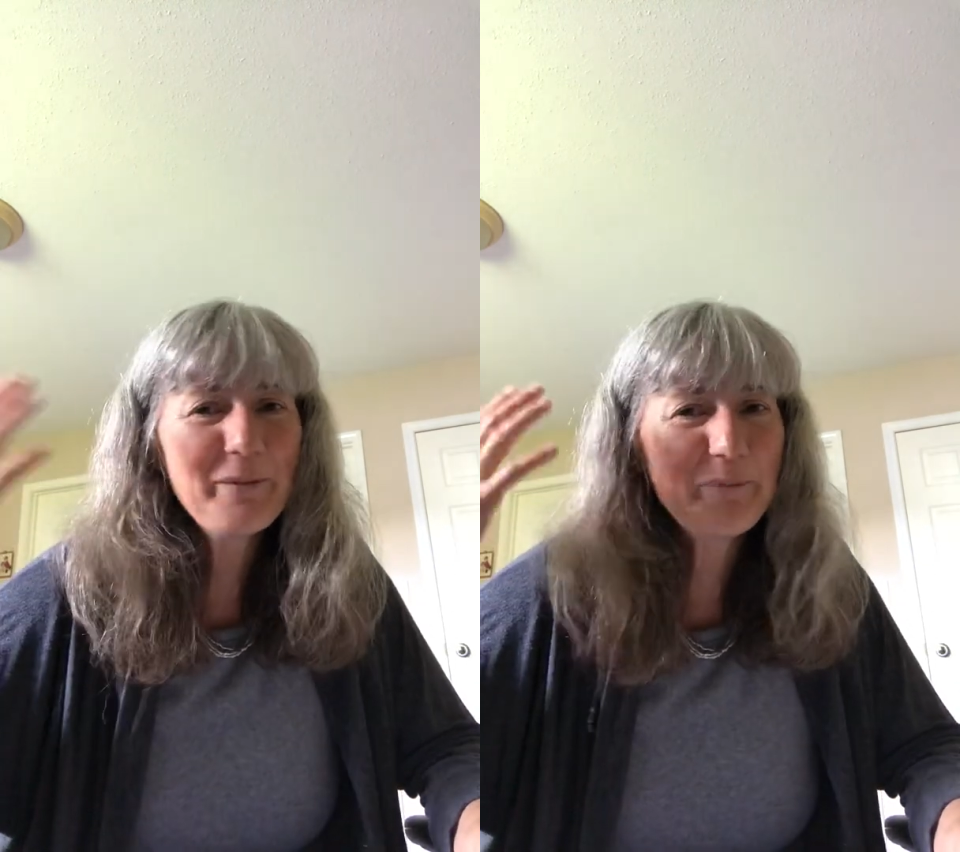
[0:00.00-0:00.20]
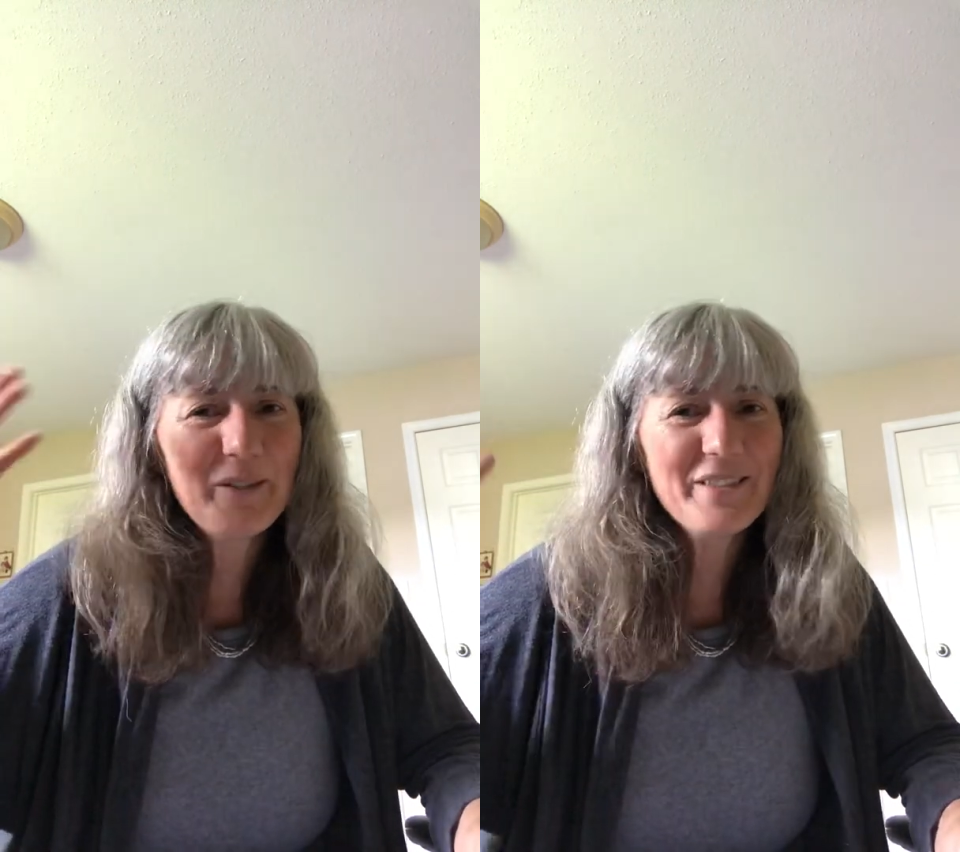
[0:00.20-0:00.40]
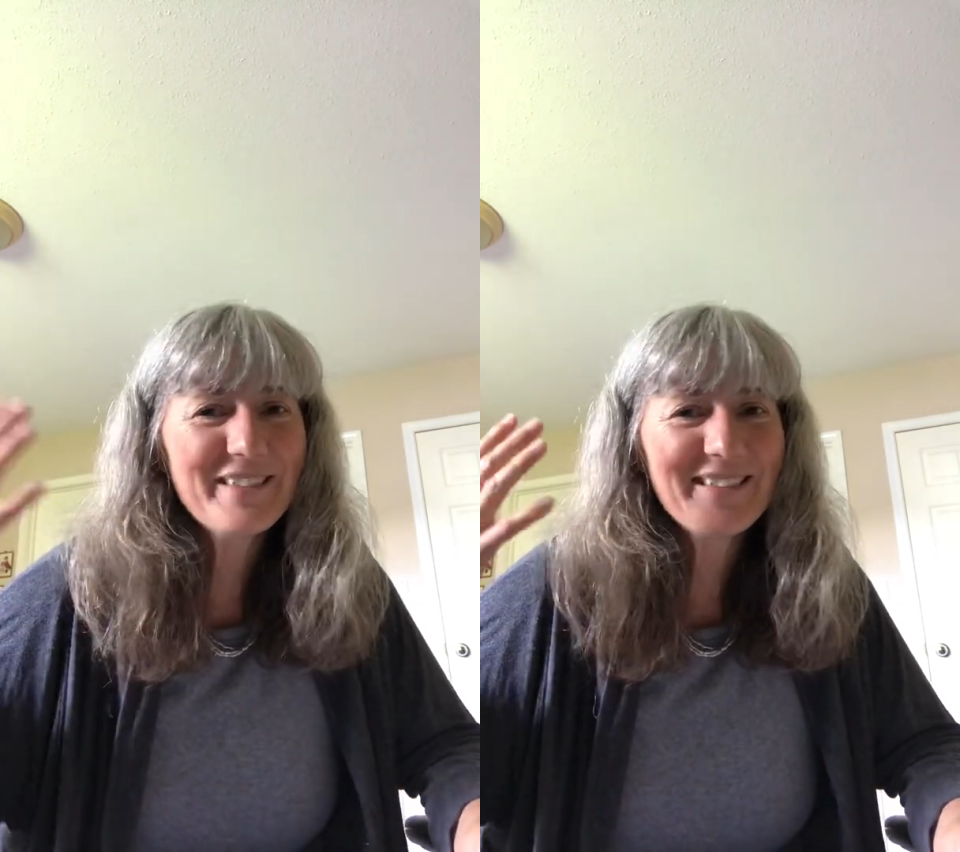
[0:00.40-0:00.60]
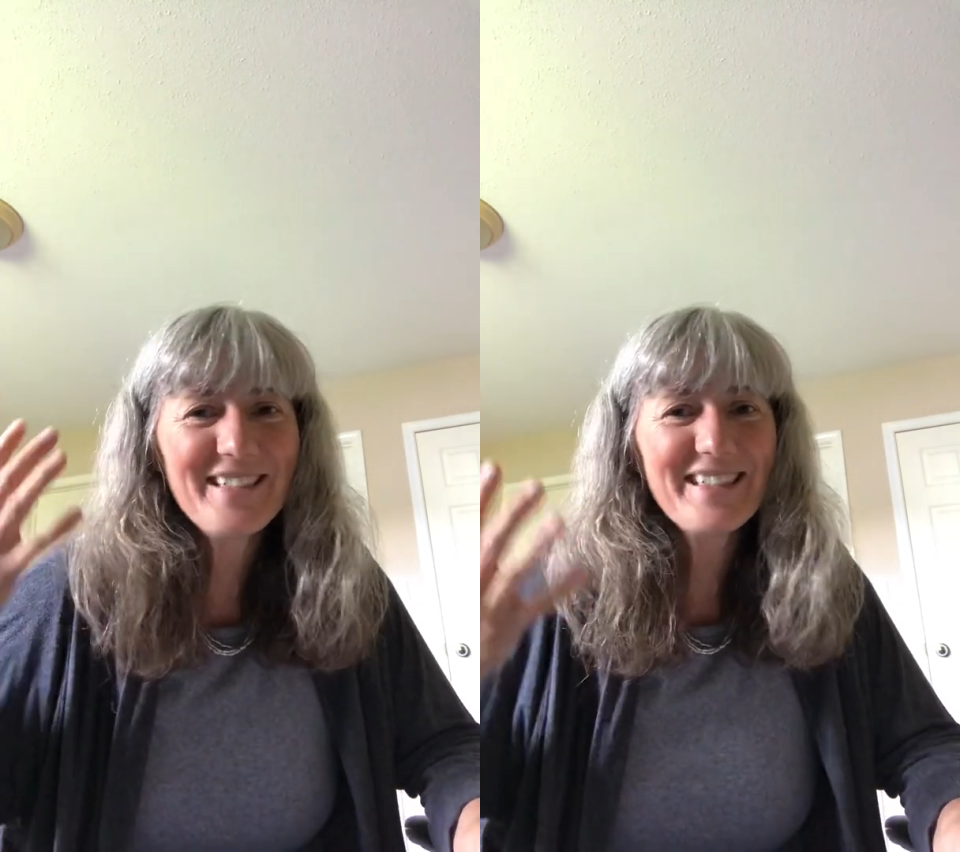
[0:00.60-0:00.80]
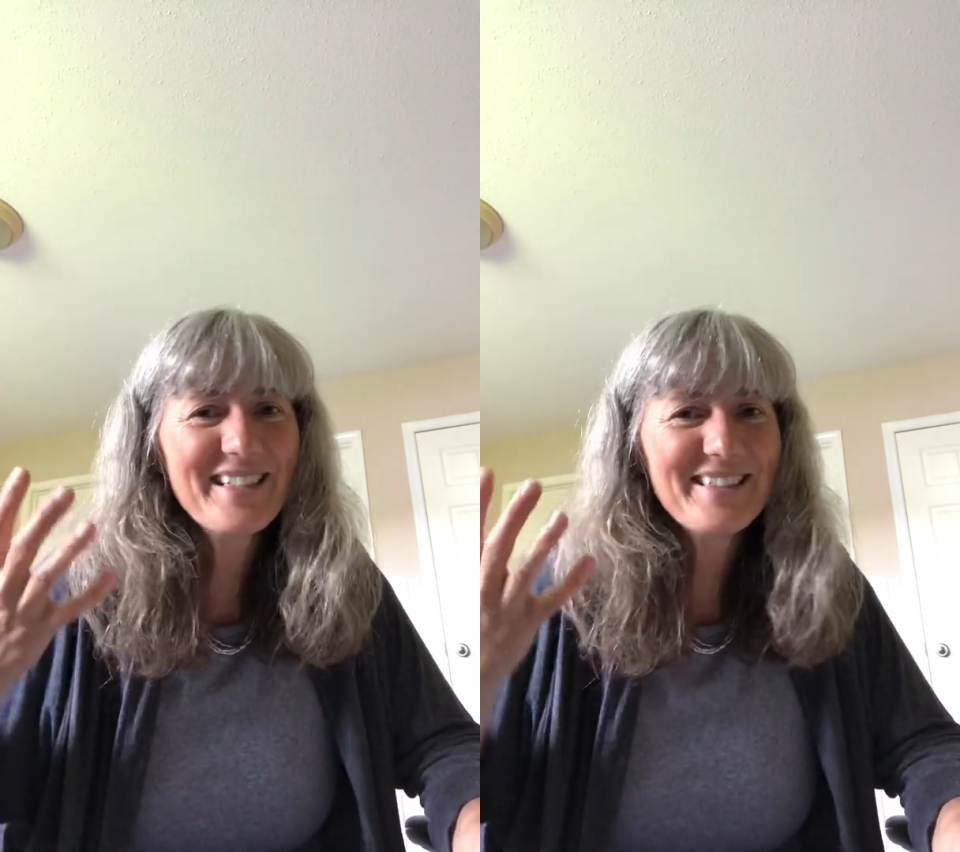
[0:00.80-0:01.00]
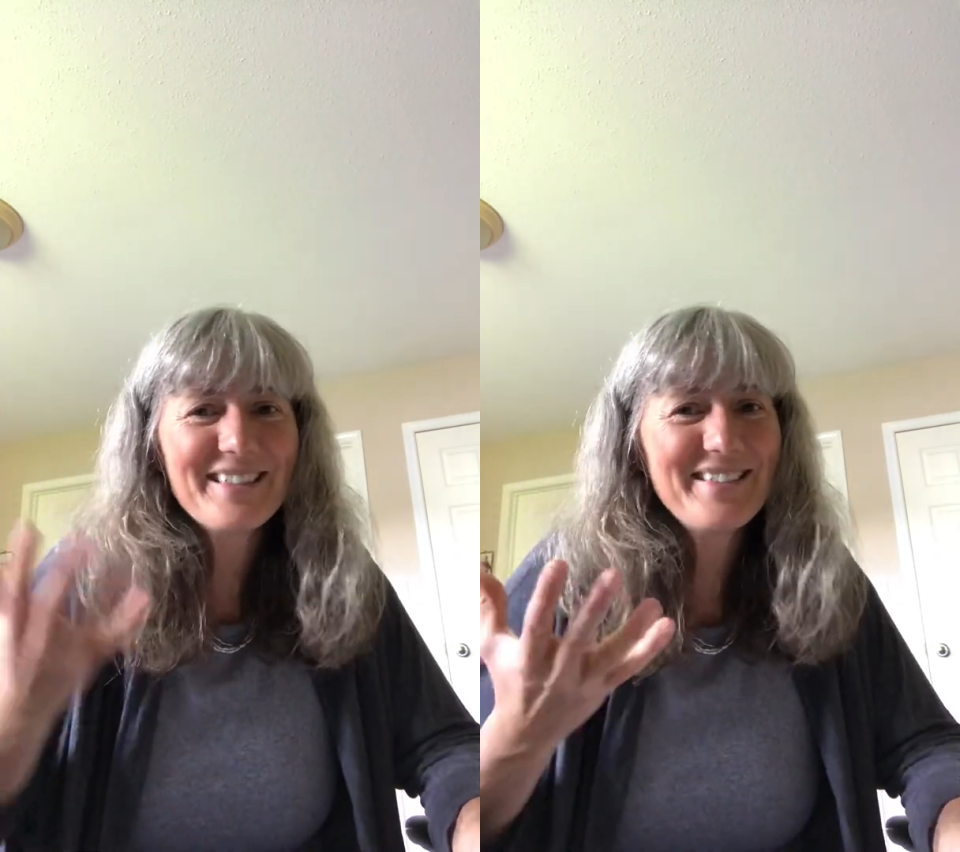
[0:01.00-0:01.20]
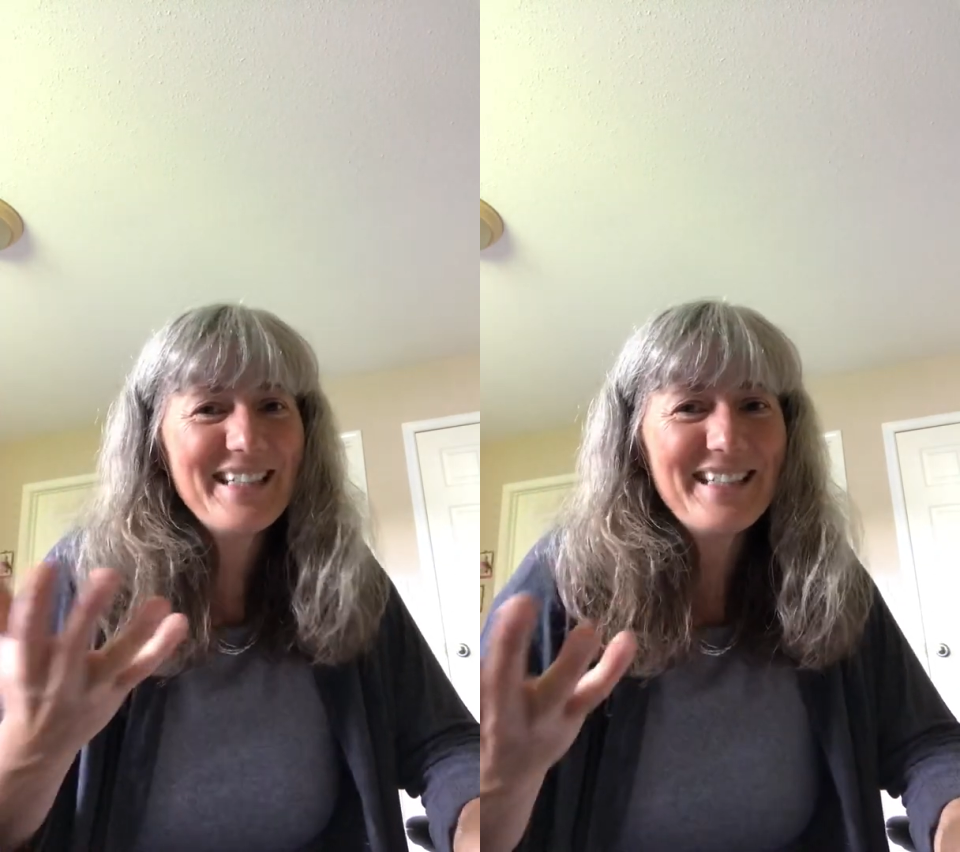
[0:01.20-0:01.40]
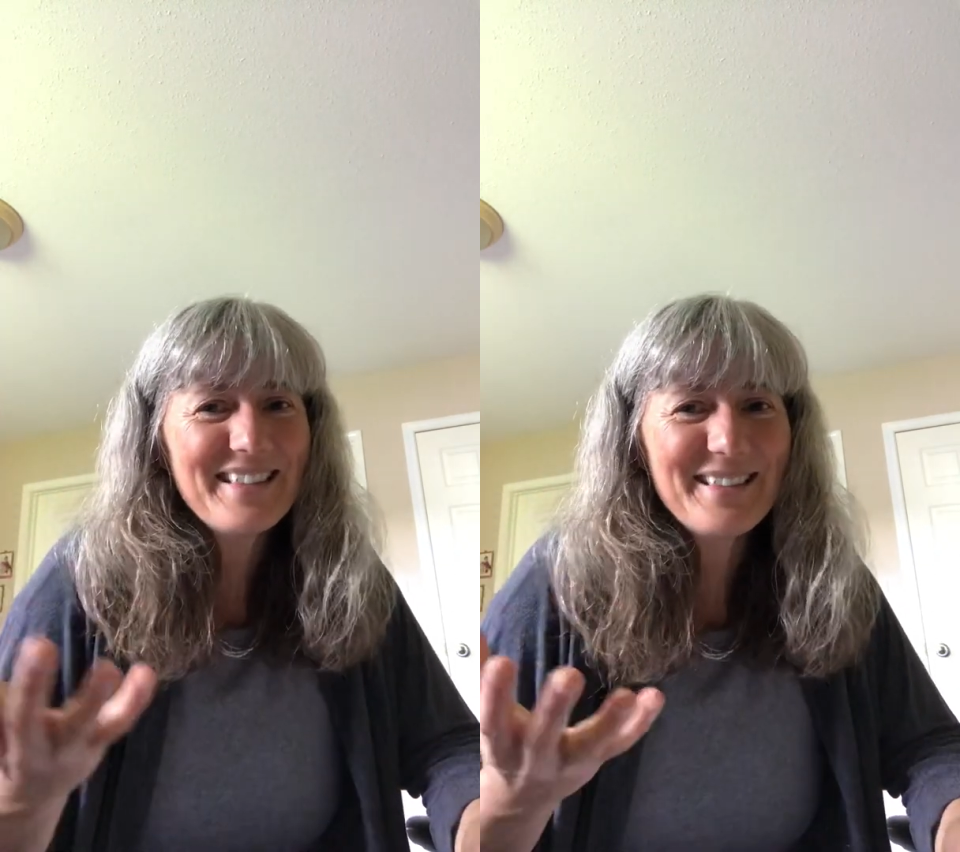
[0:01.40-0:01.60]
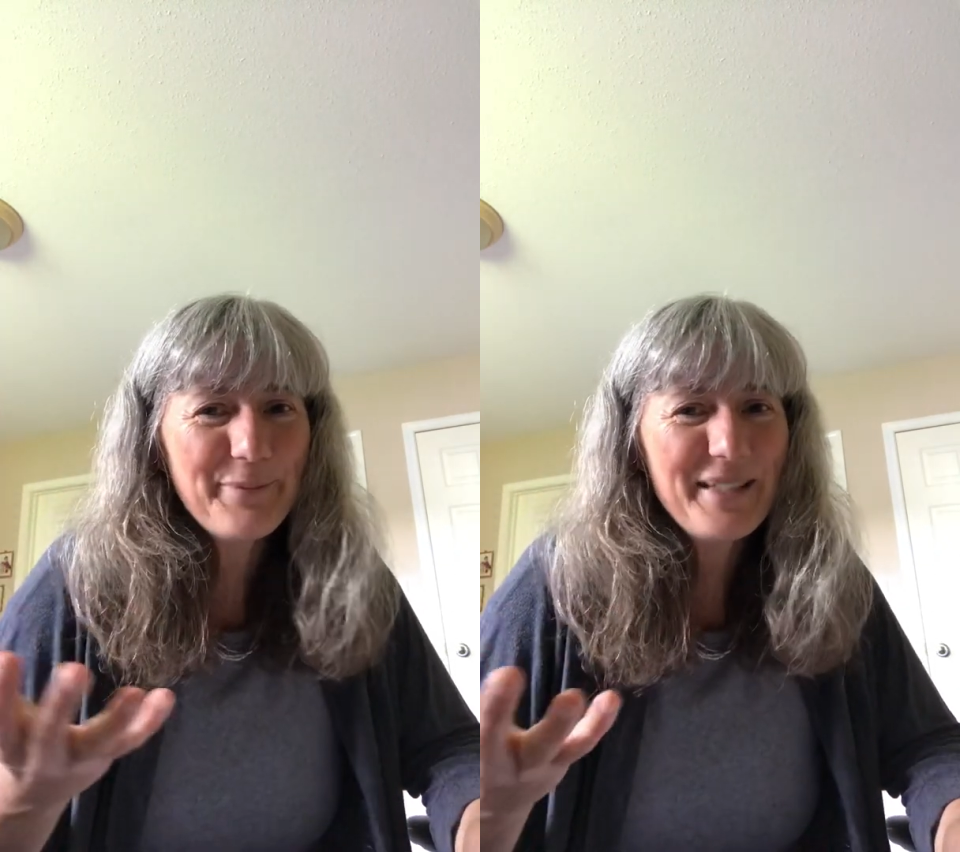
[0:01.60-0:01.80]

impulse telling us to eat this